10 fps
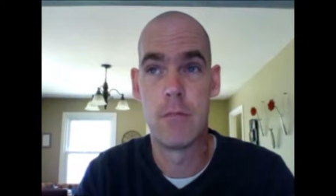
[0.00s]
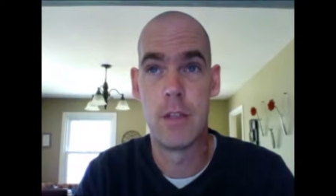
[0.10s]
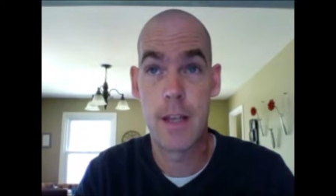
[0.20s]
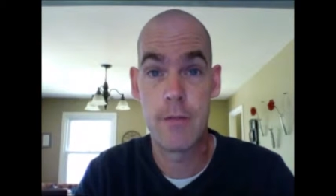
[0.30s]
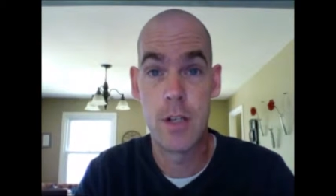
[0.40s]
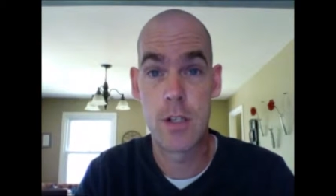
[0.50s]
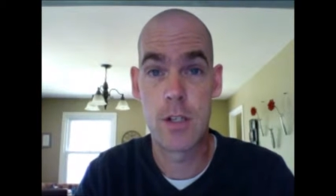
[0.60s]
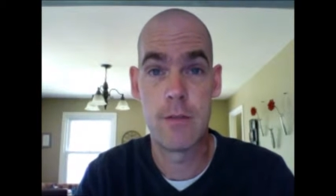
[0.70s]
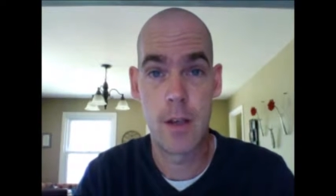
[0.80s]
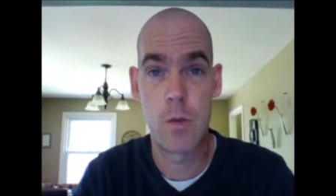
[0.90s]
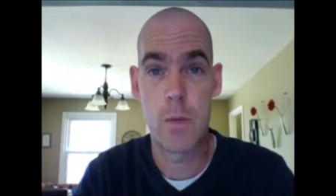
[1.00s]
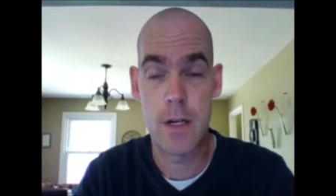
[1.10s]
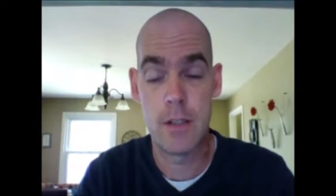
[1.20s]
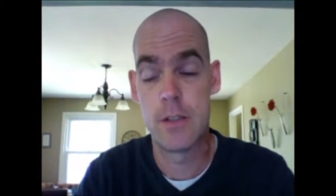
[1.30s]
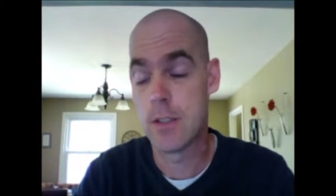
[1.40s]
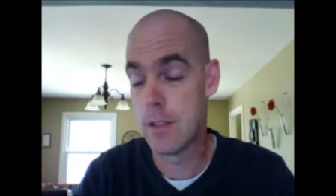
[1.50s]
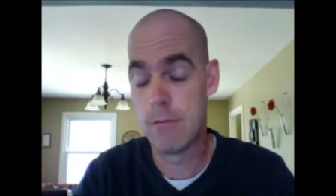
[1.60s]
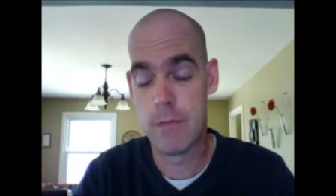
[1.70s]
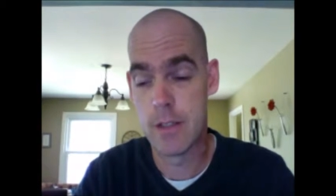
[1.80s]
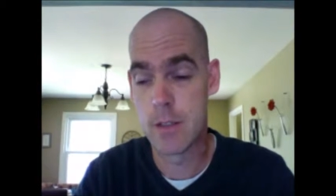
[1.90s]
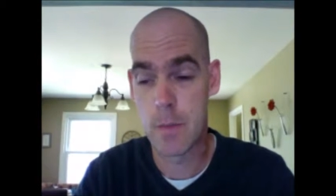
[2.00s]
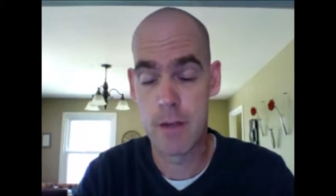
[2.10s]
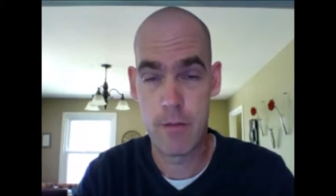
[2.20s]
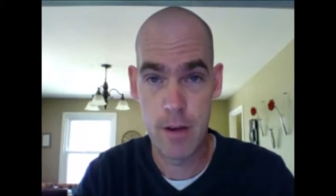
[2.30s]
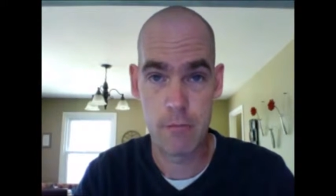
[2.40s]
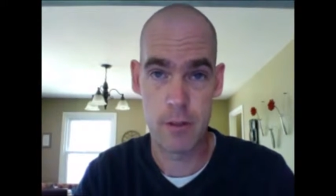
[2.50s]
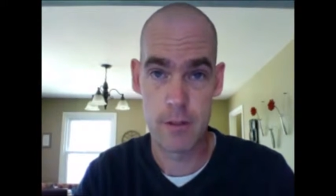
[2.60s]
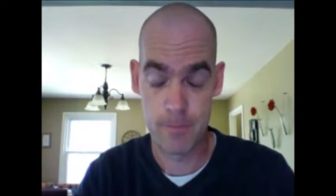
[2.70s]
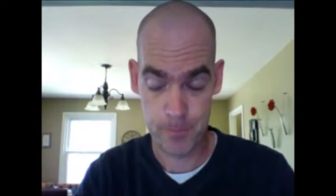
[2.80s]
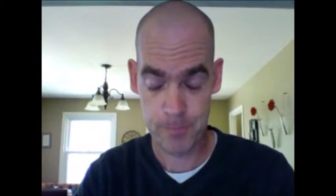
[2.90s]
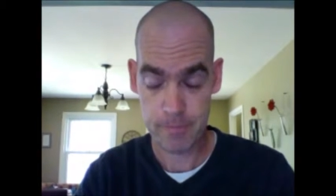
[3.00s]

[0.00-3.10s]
the definition of anthropology that is my favorite